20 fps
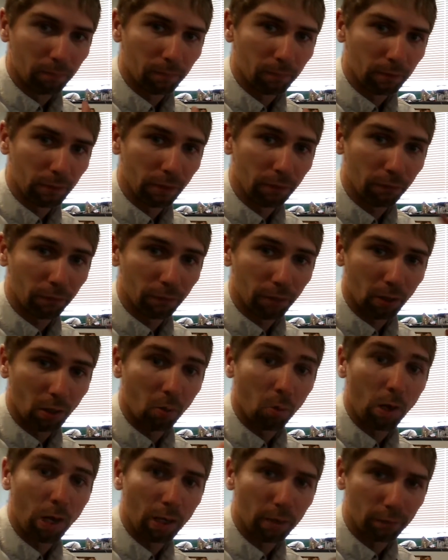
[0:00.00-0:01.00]
different
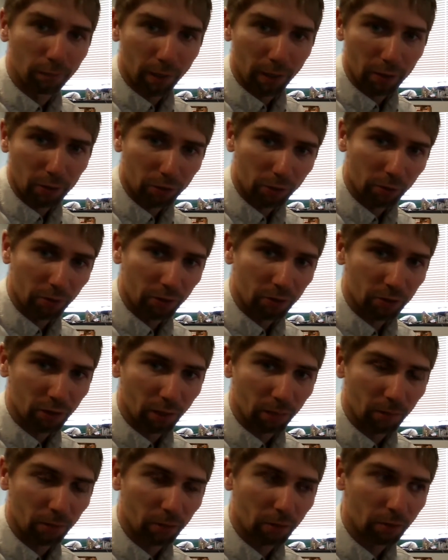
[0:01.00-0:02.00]
wildfires during the
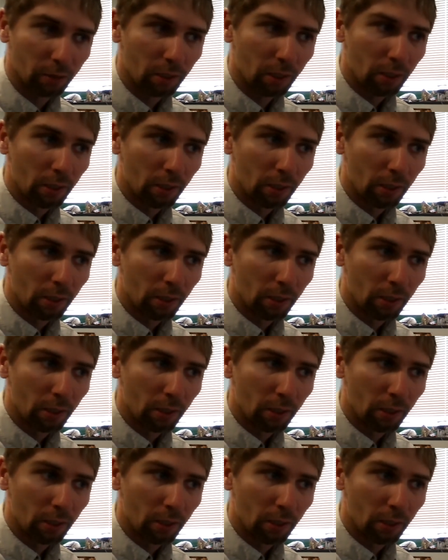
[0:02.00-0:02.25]
summers